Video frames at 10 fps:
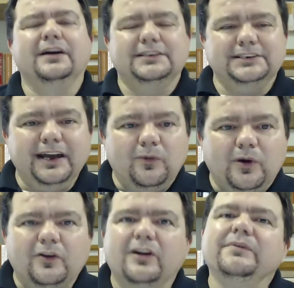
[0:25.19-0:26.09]
Today
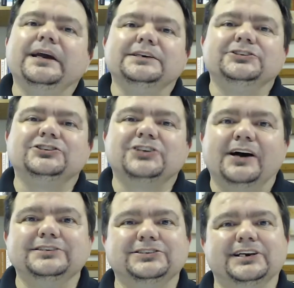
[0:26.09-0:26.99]
we're going to be
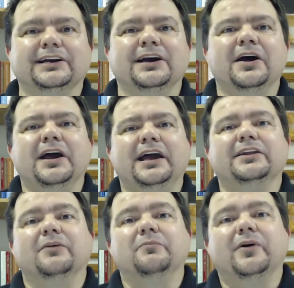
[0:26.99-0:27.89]
discussing in
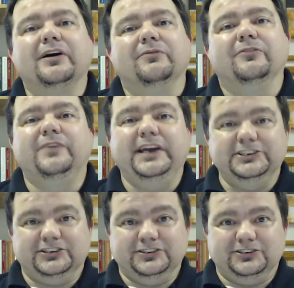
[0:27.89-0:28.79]
the book of
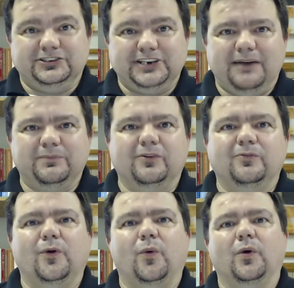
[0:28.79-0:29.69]
Ephesians chapter
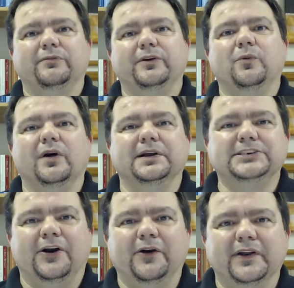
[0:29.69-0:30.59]
4, if you want to
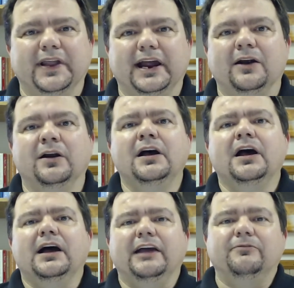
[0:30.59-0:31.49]
turn there.
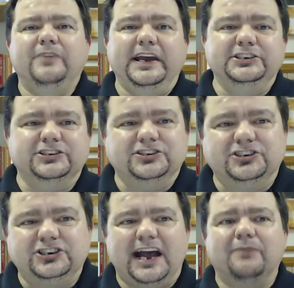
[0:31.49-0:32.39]
Ephesians
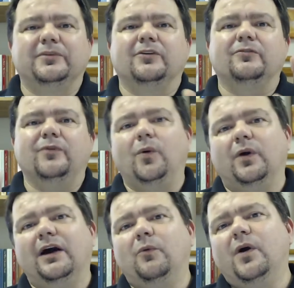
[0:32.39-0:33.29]
chapter 4,
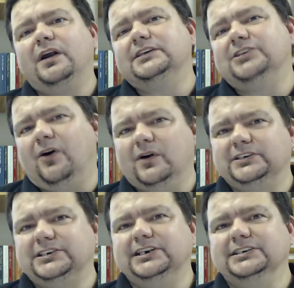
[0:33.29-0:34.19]
and I want to talk
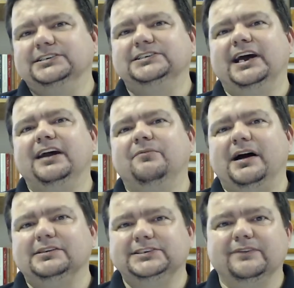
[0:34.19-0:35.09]
to you today
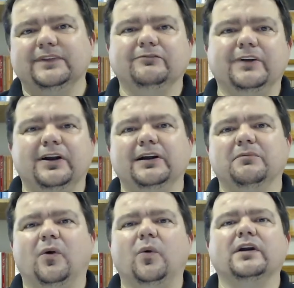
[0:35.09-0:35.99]
about something very
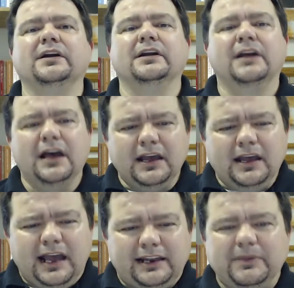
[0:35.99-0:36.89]
important.
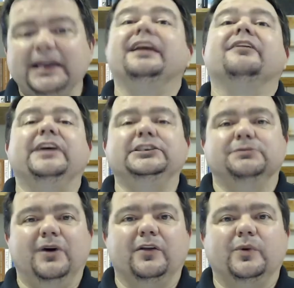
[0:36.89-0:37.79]
At the beginning of each
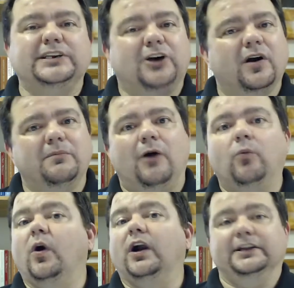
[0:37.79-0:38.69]
month, we talk about
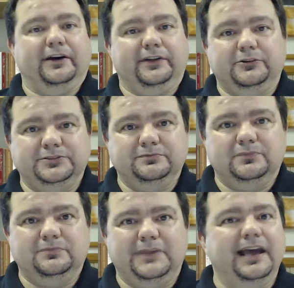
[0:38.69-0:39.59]
one another's.
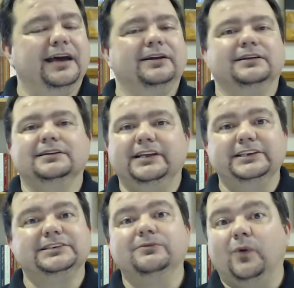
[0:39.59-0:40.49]
And
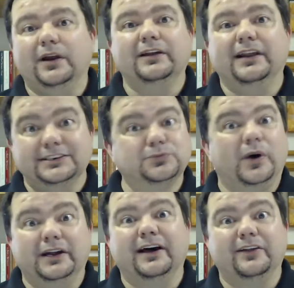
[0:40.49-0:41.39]
this one
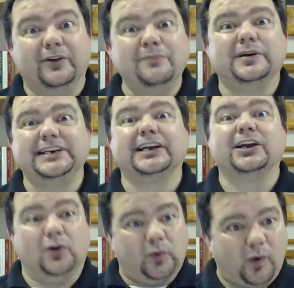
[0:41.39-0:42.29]
another in
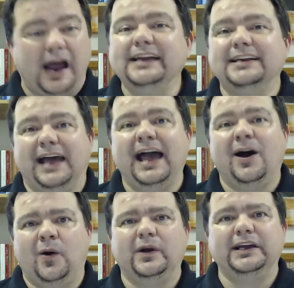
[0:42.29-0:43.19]
particular right
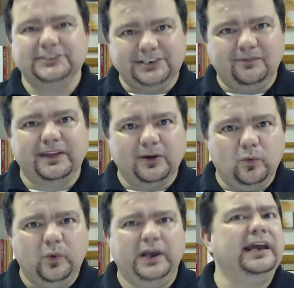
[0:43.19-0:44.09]
now is
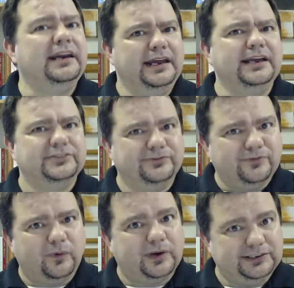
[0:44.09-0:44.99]
something we need to
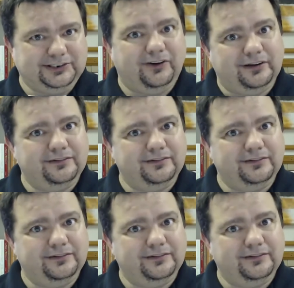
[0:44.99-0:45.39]
focus on.